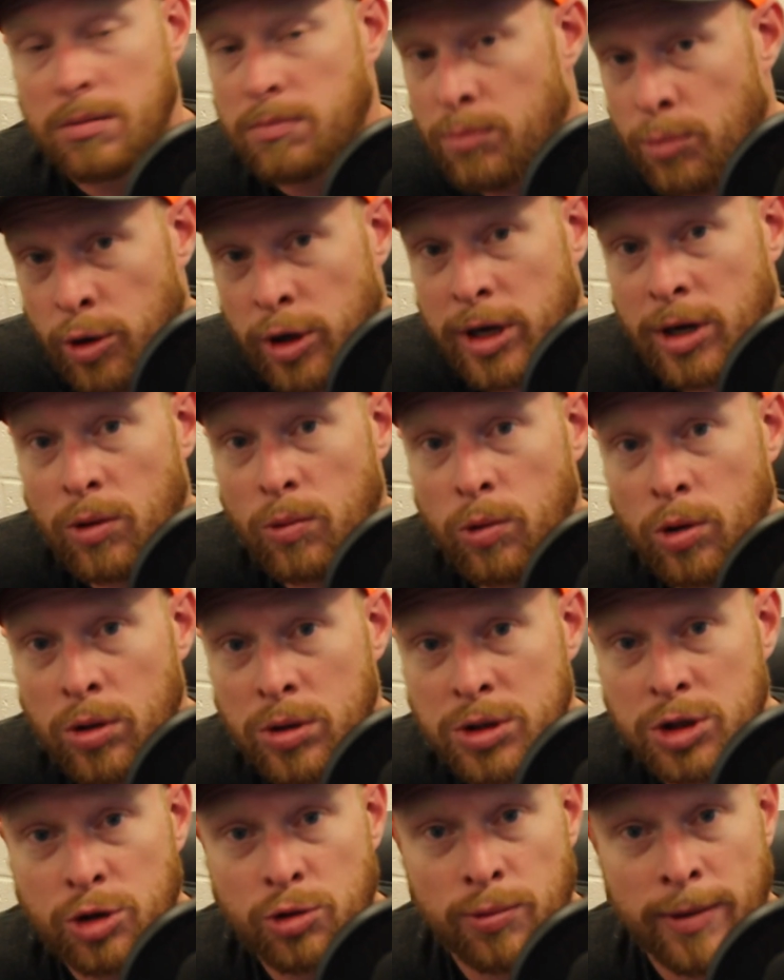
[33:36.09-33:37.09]
Merino wool
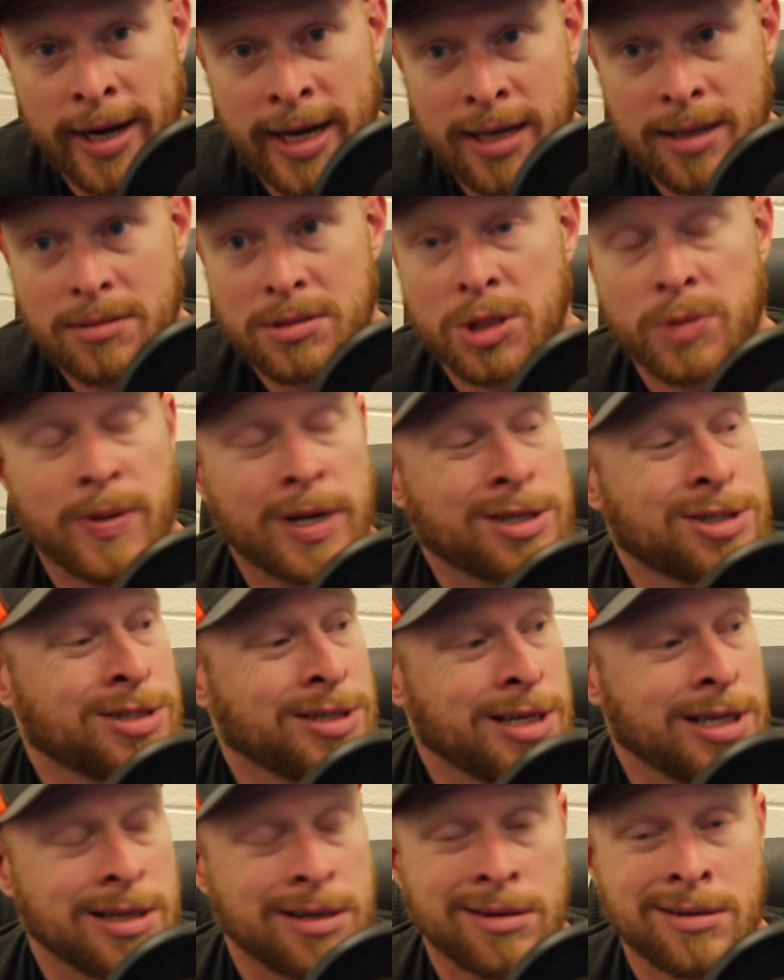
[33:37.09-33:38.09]
is great,
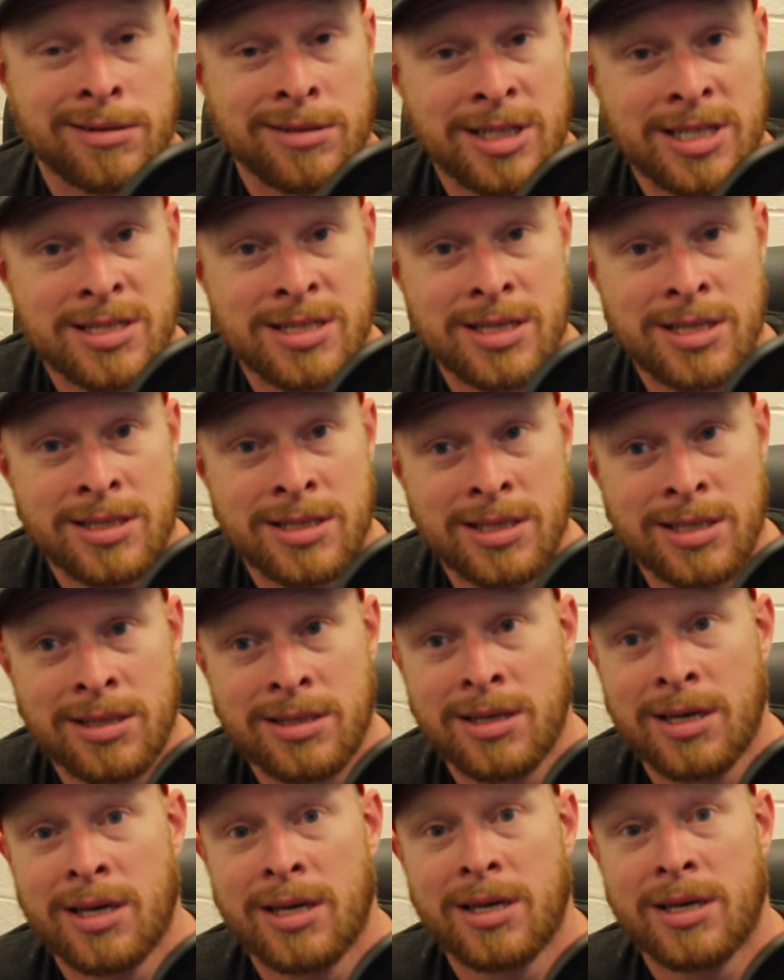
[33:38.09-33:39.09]
especially in the early
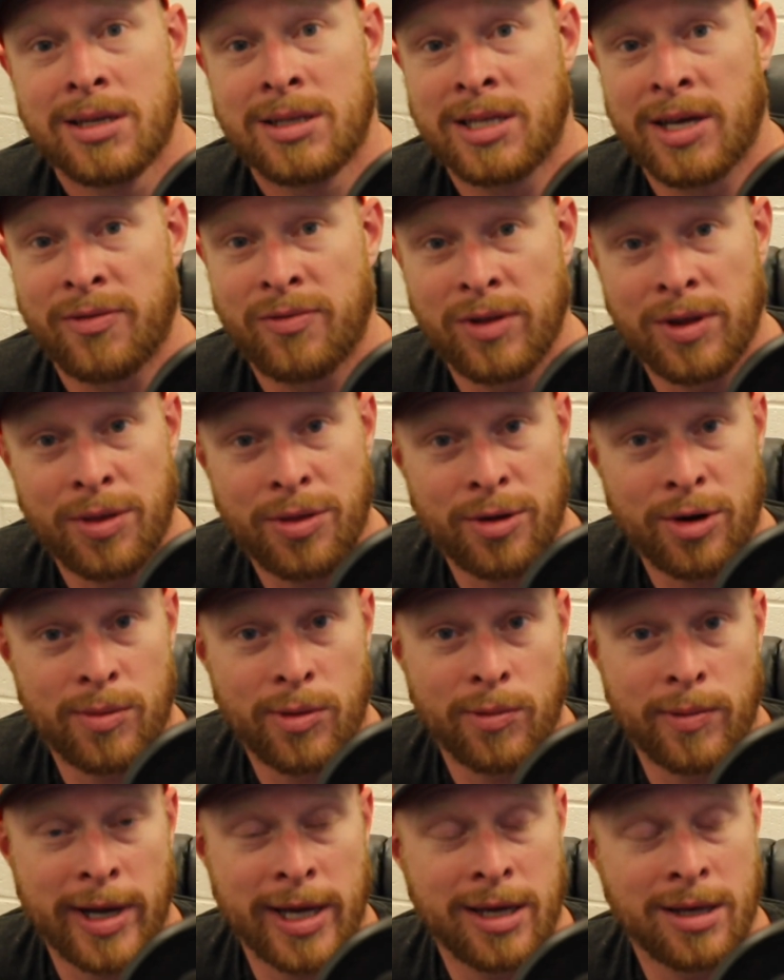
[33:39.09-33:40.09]
season. Definitely
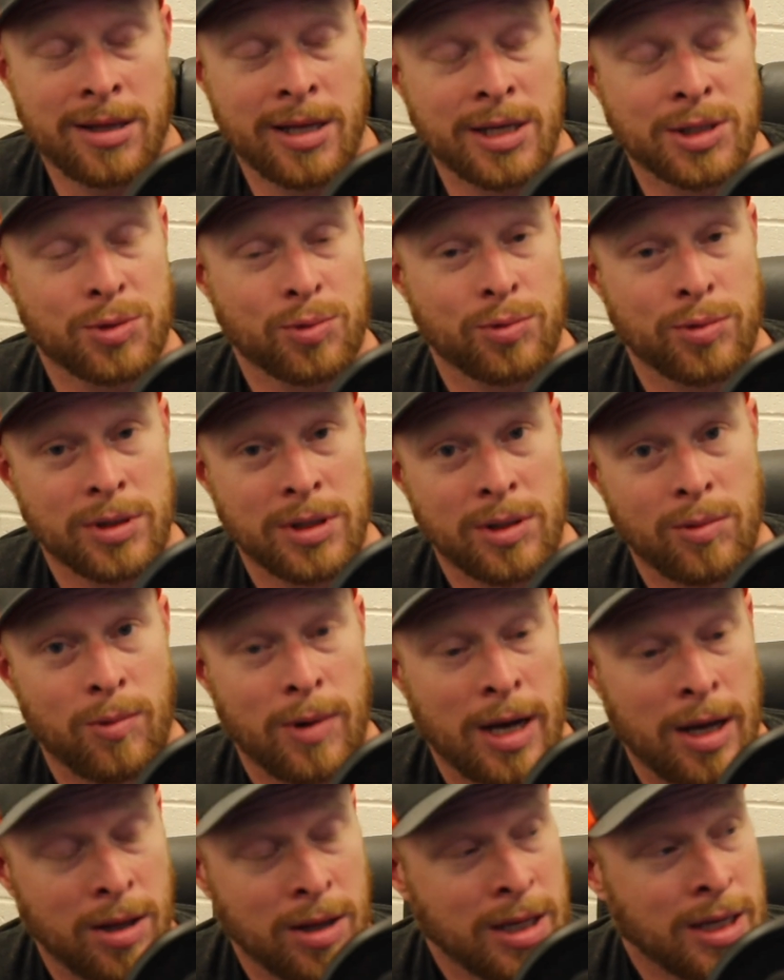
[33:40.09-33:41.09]
thermoregulates really
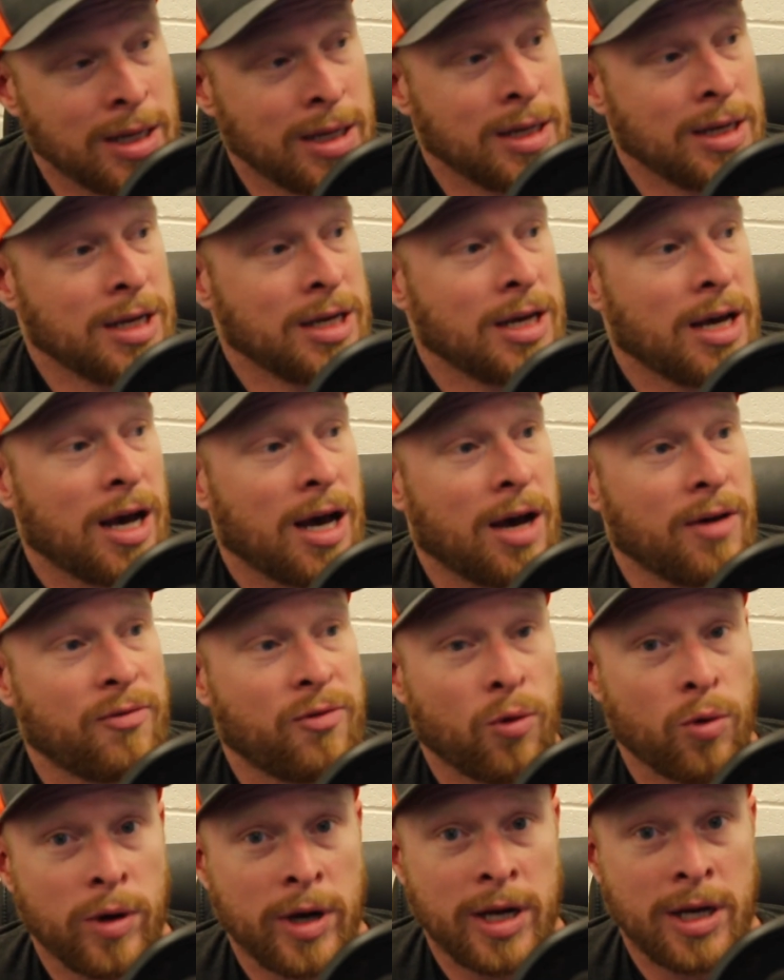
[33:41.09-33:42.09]
well.
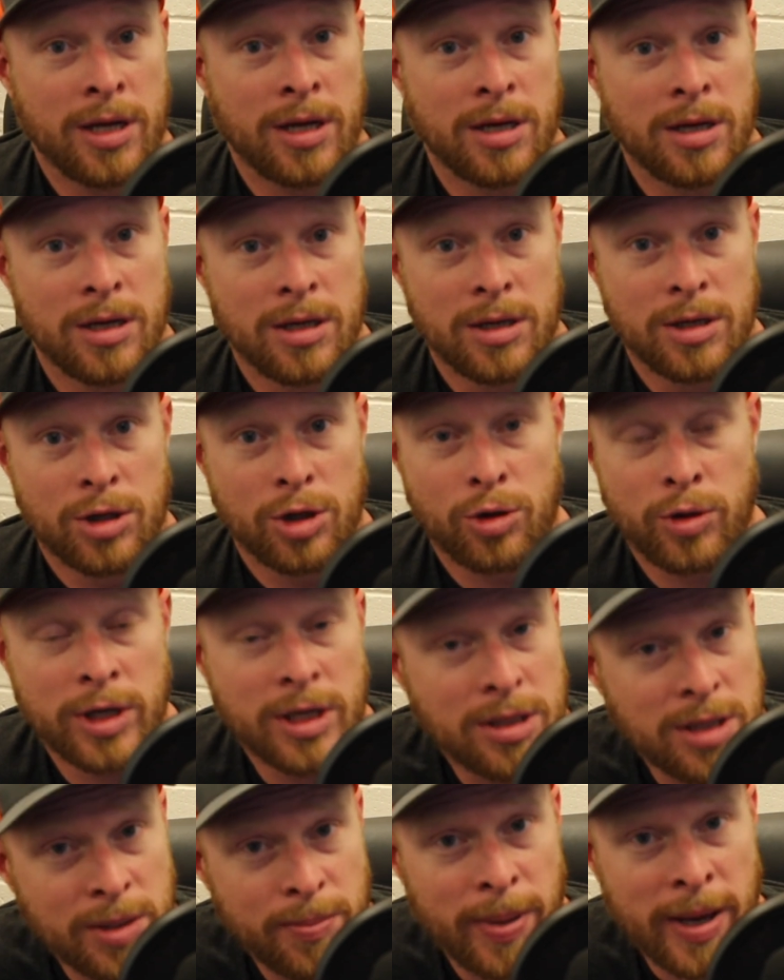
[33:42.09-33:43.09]
Avoid
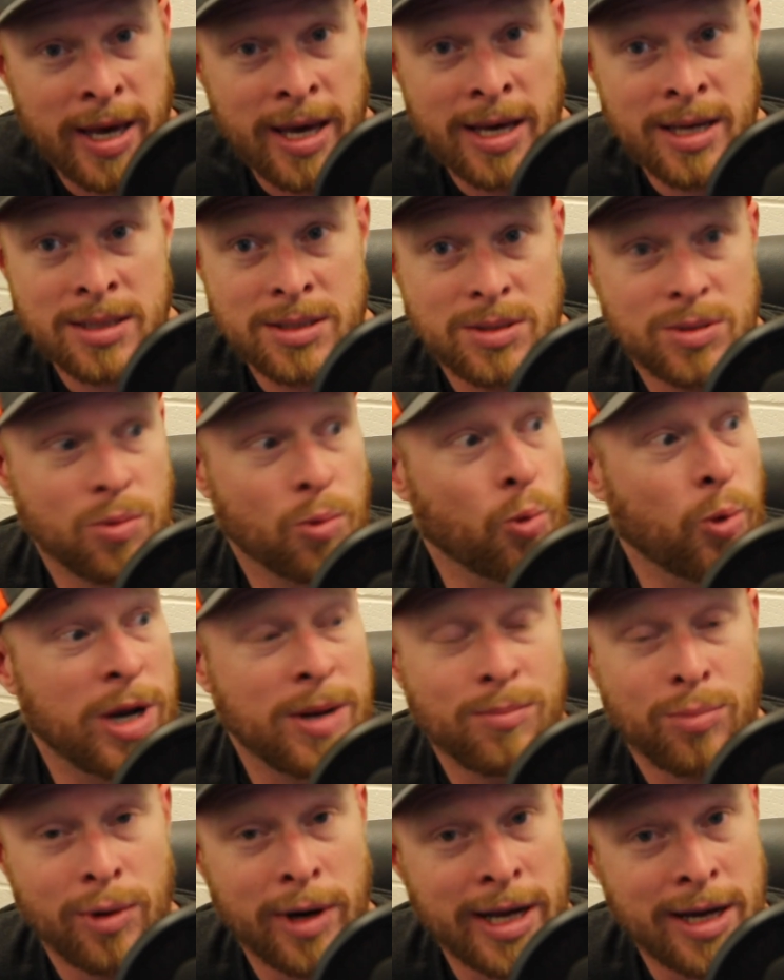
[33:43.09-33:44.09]
crinkly pants,
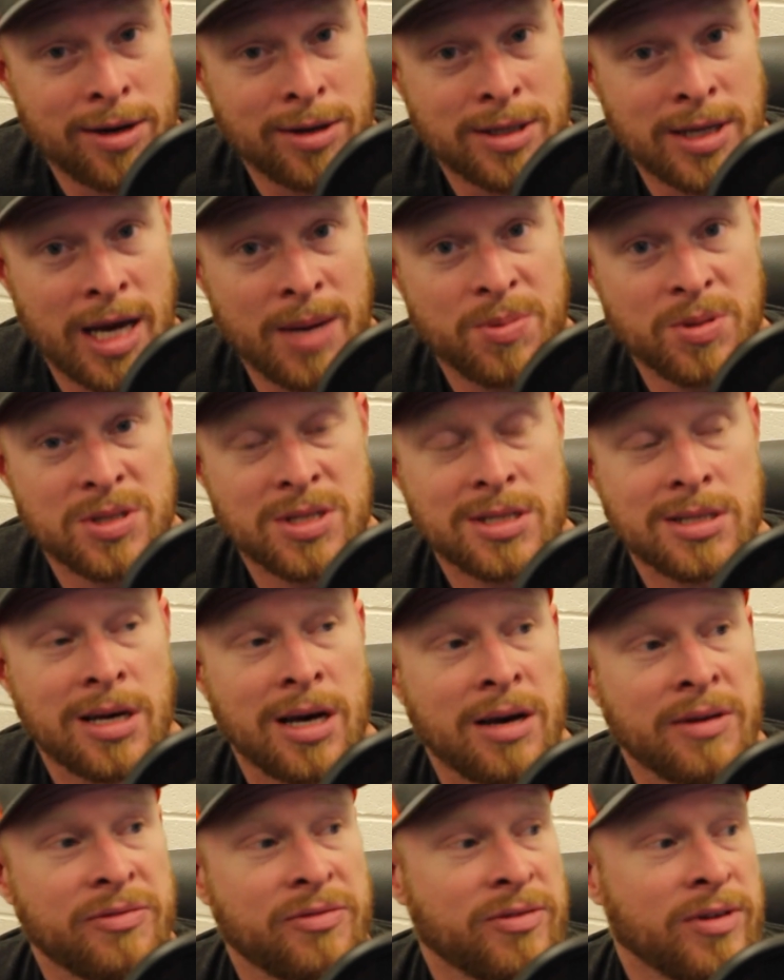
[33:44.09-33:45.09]
windbreaker type of
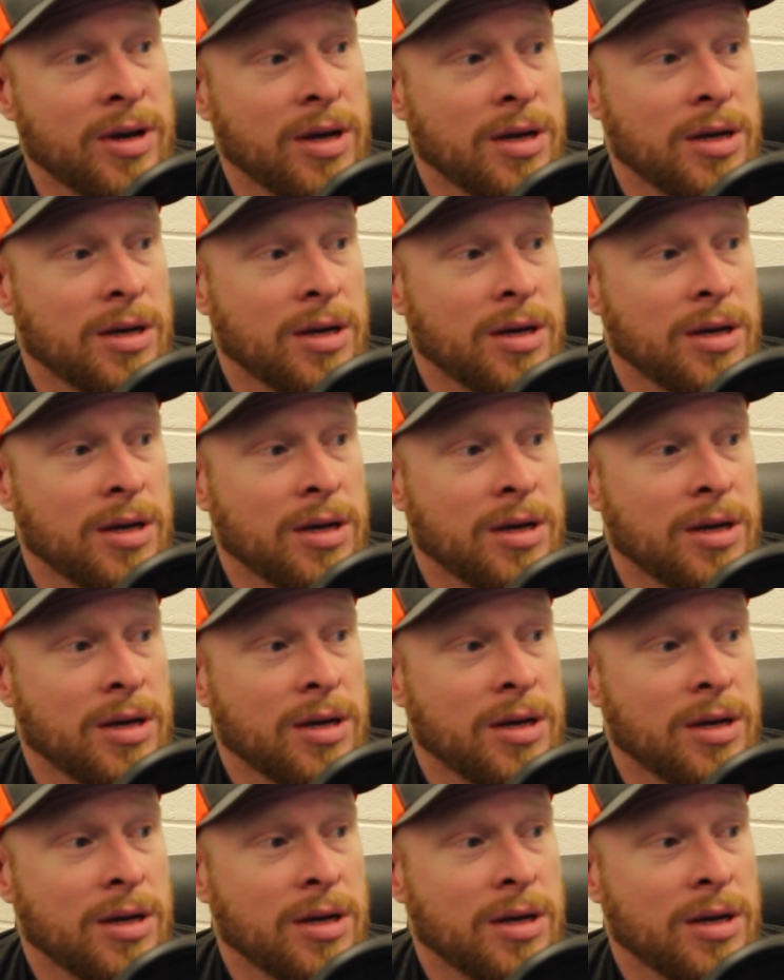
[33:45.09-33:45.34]
stuff.